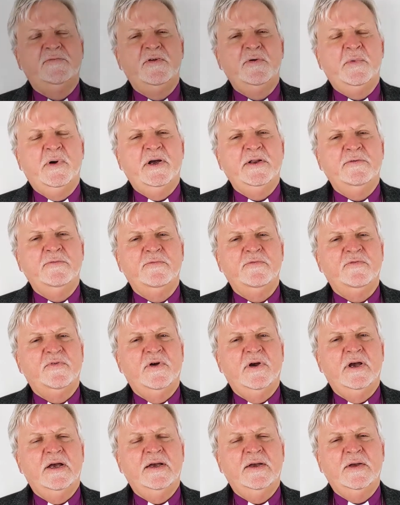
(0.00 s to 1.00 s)
everyone
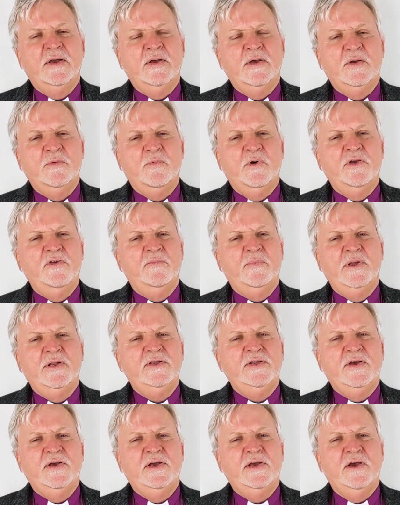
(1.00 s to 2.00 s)
for what you've been
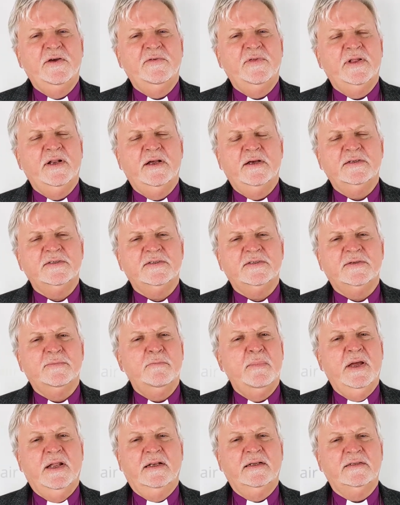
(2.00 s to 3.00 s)
doing over the last
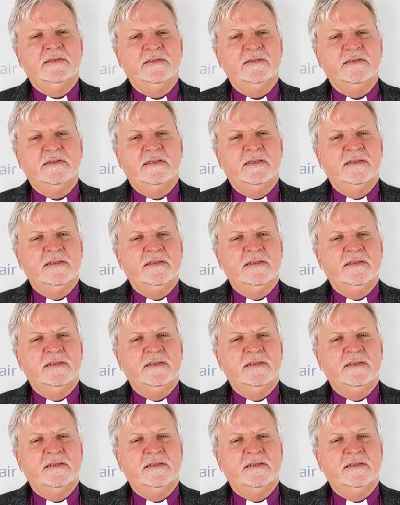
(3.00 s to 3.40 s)
months